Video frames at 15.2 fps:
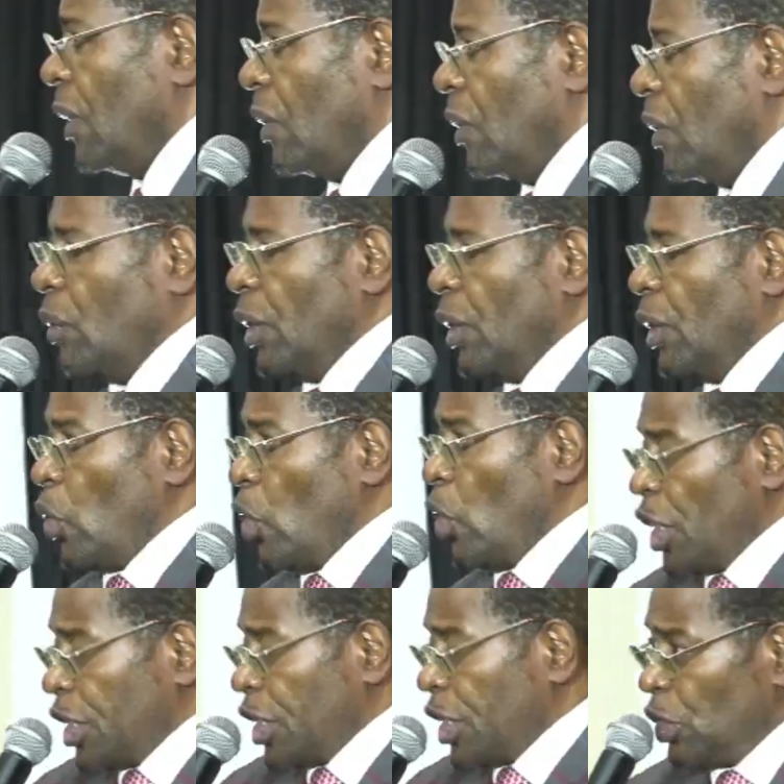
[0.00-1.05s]
When you
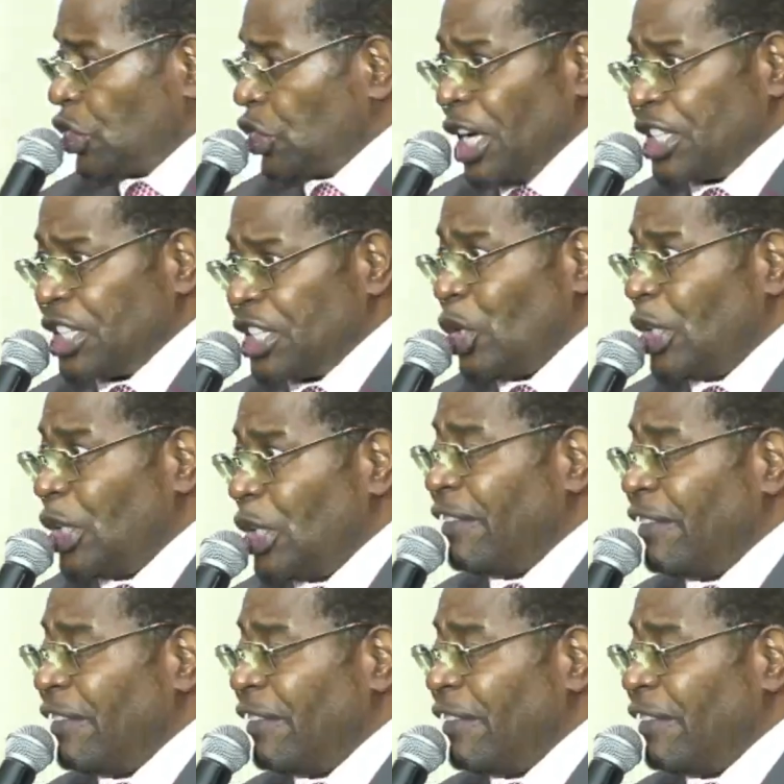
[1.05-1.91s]
walk into church and don't give an